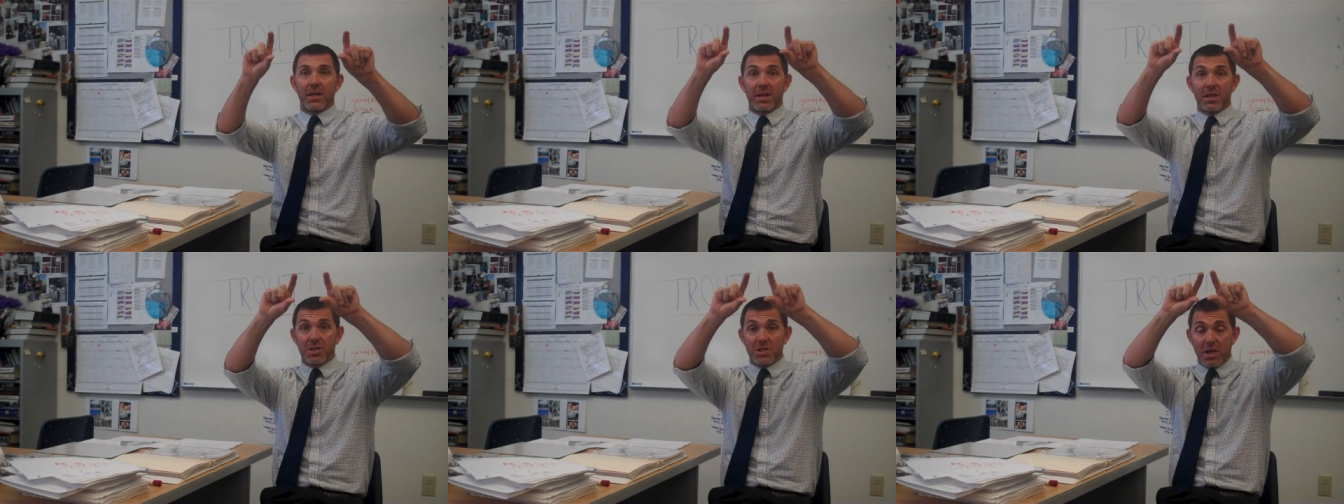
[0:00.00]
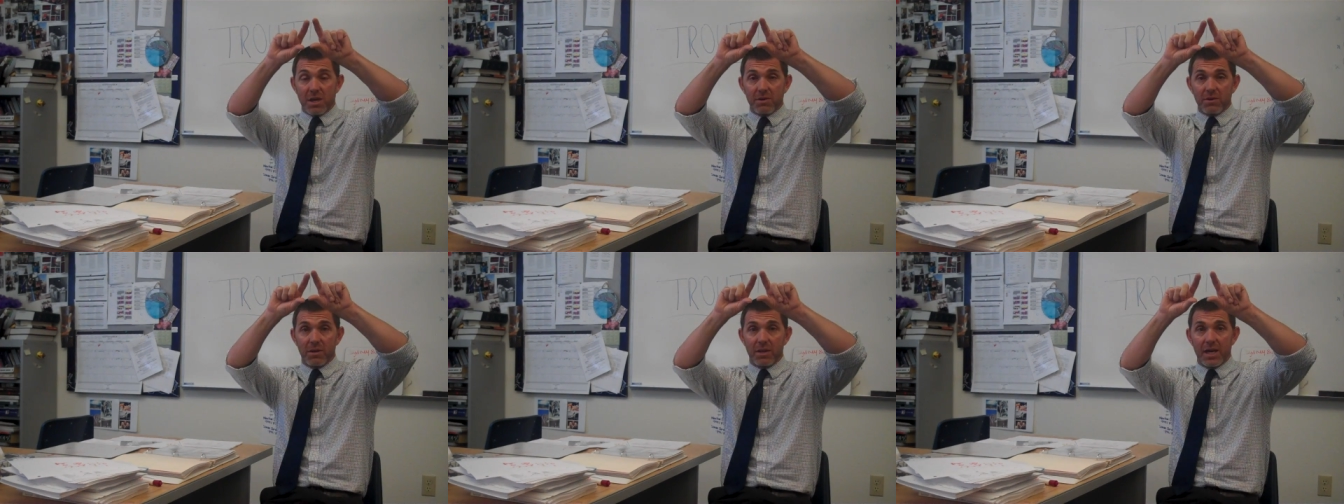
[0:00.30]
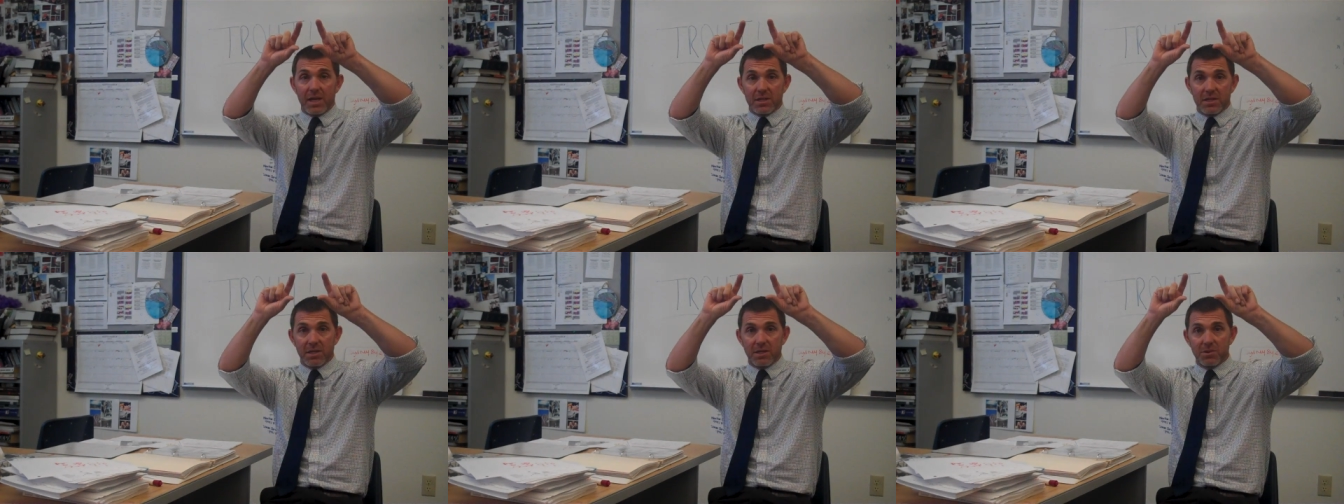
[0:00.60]
And the general
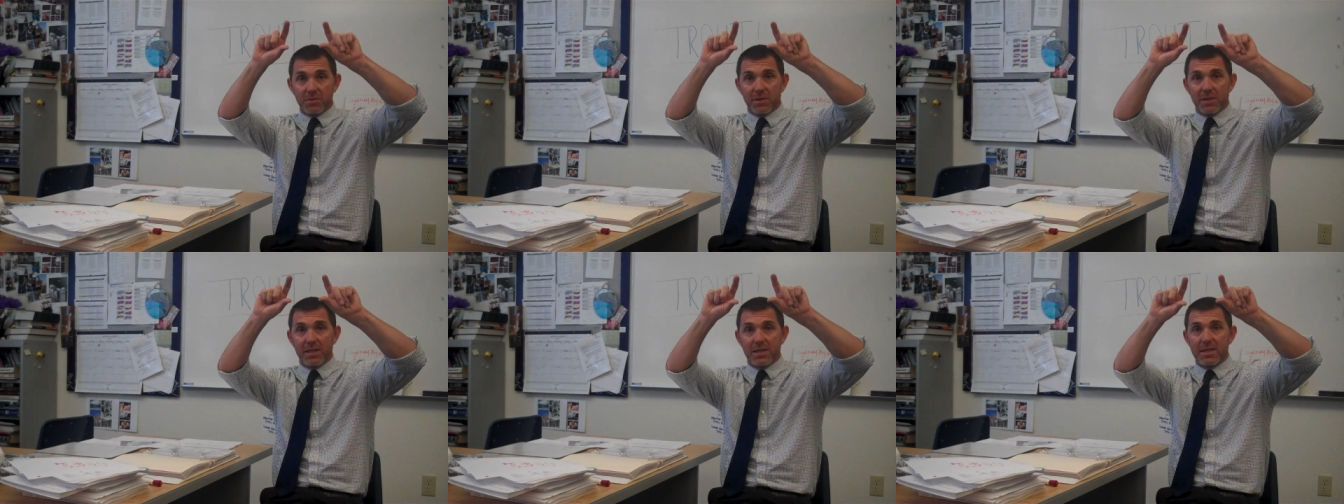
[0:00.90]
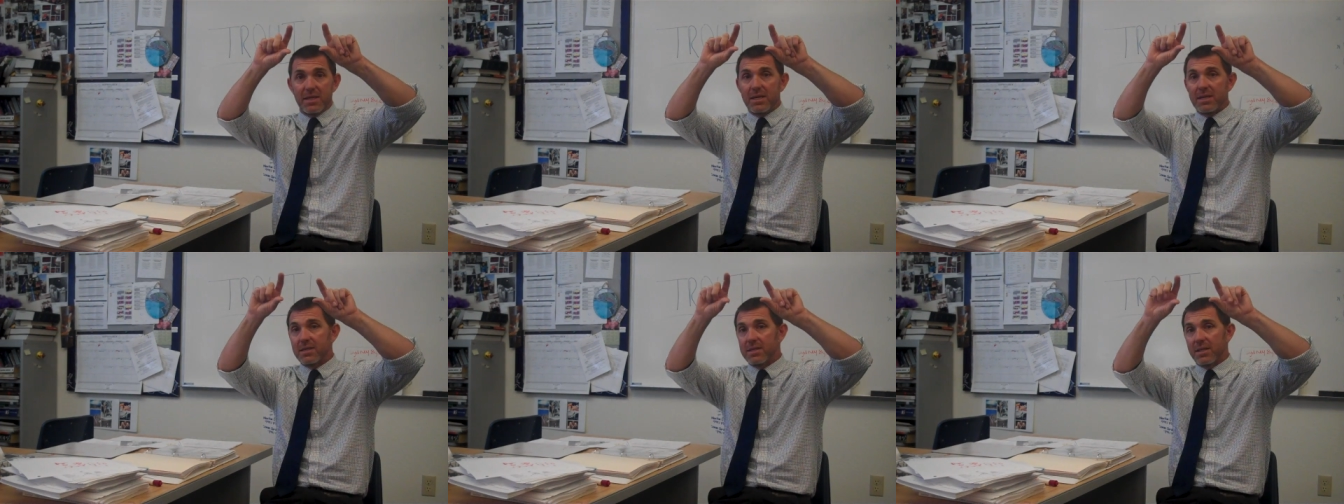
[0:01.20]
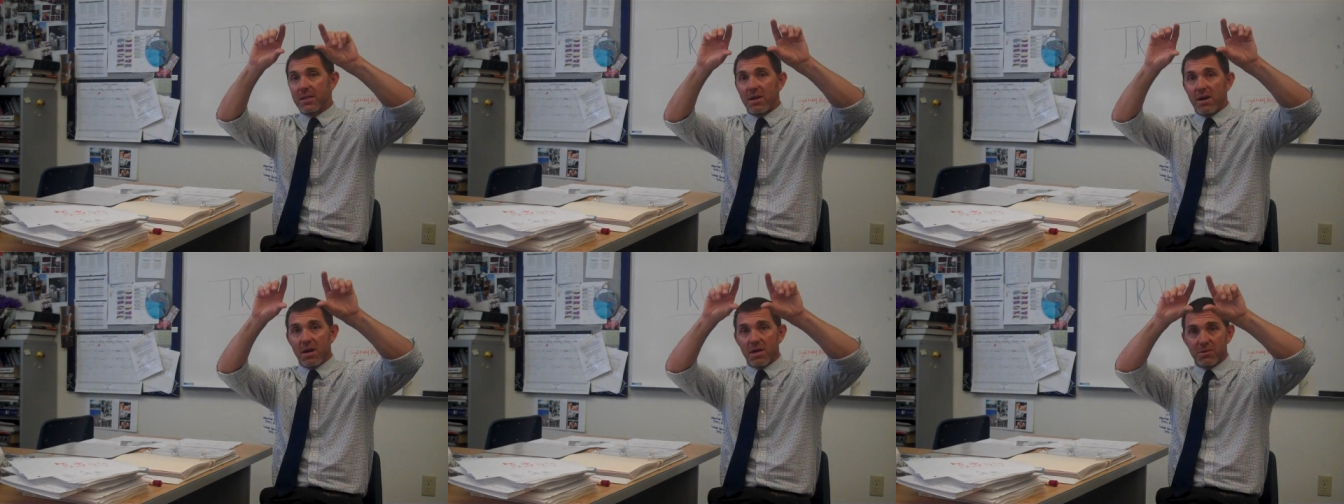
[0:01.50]
election is when the D's
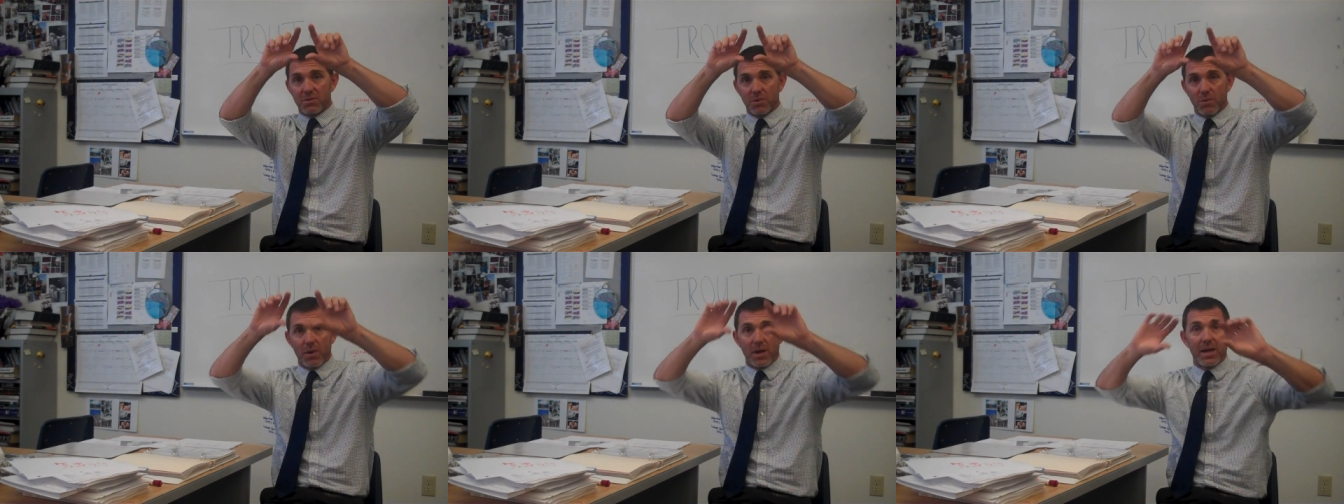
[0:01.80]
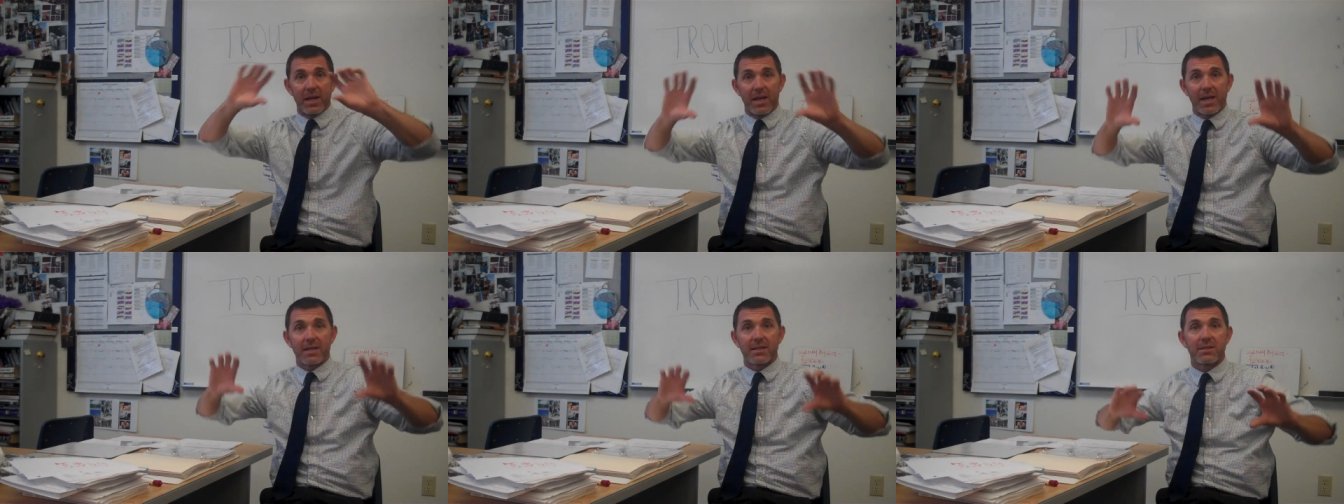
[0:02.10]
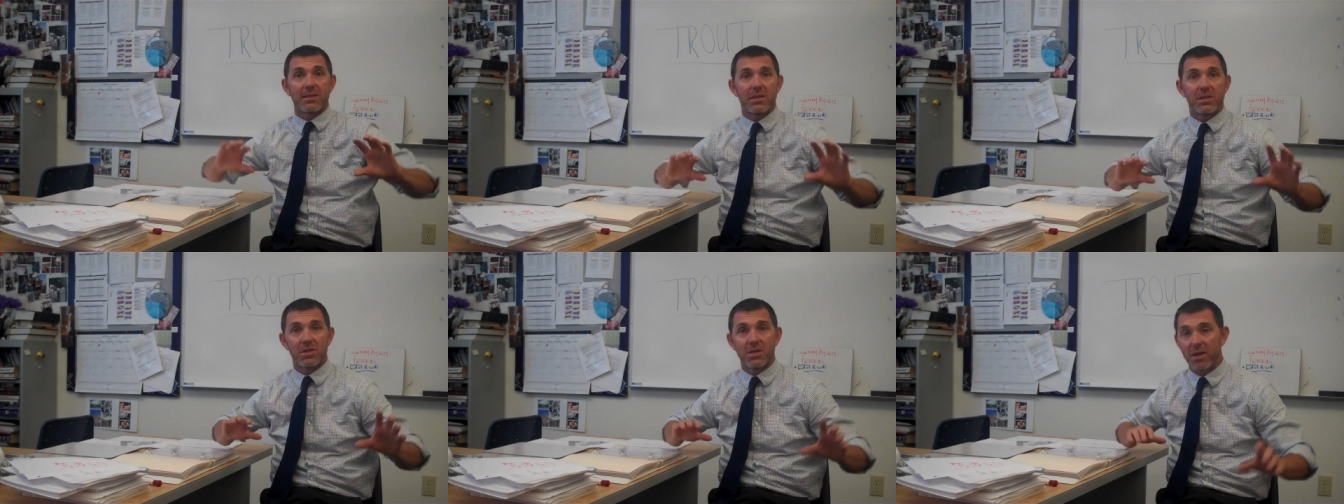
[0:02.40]
and the R's will run
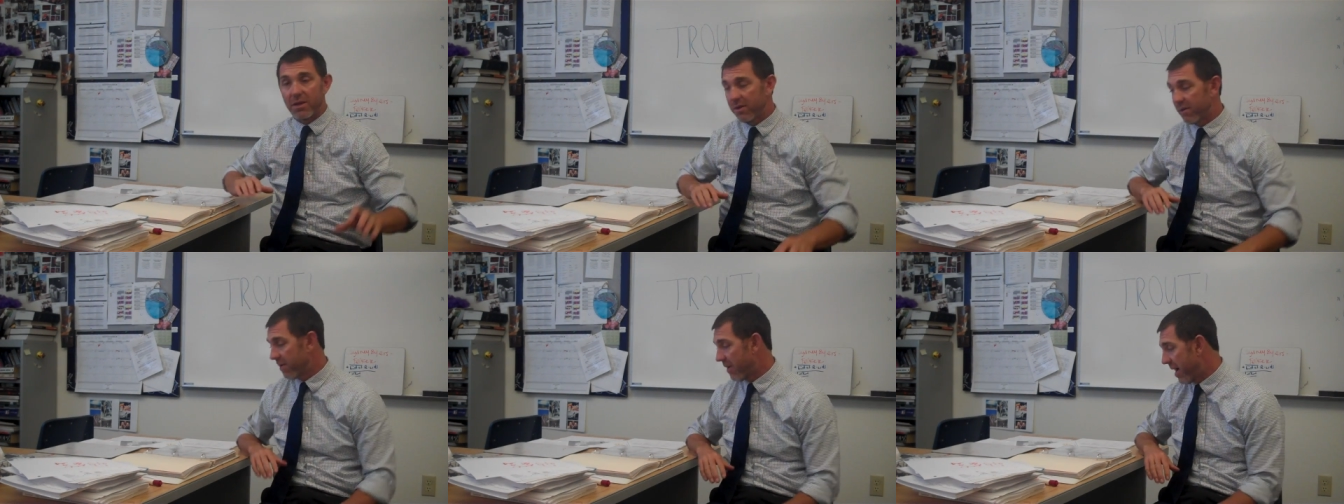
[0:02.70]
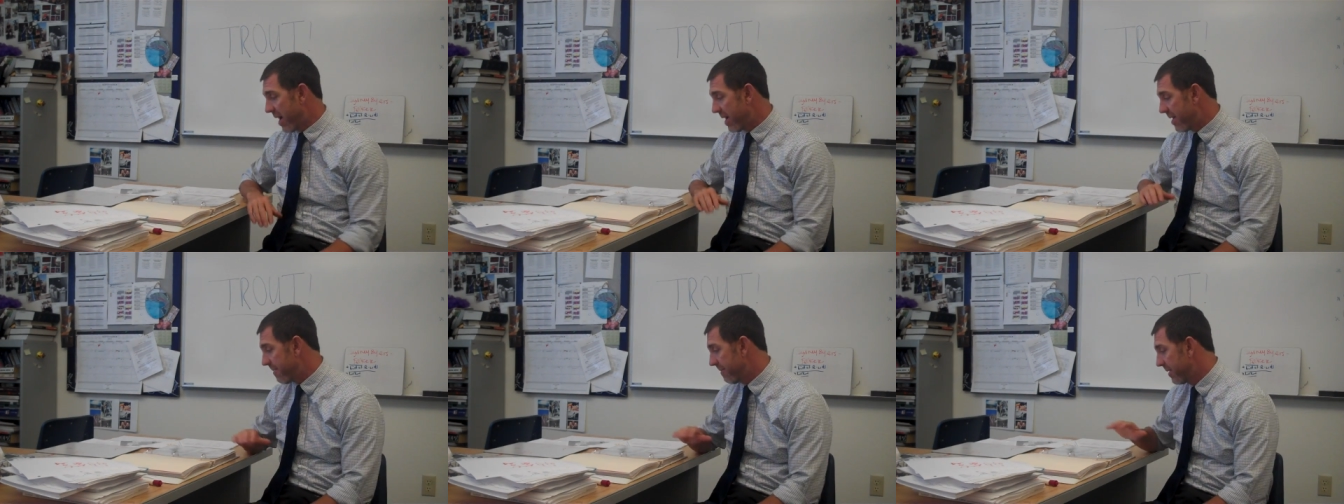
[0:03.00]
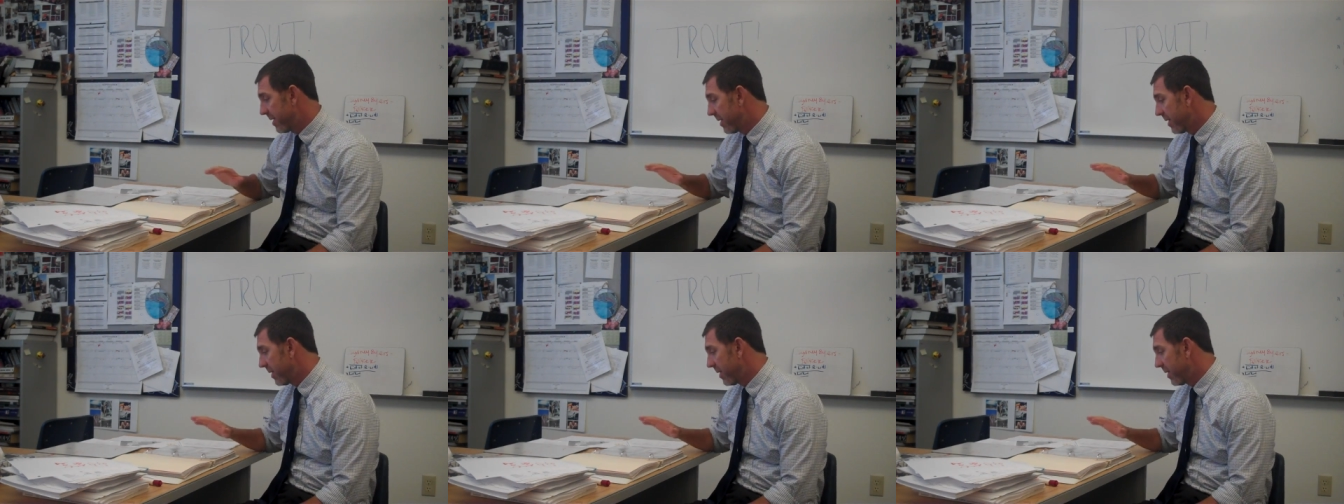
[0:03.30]
against each other, right?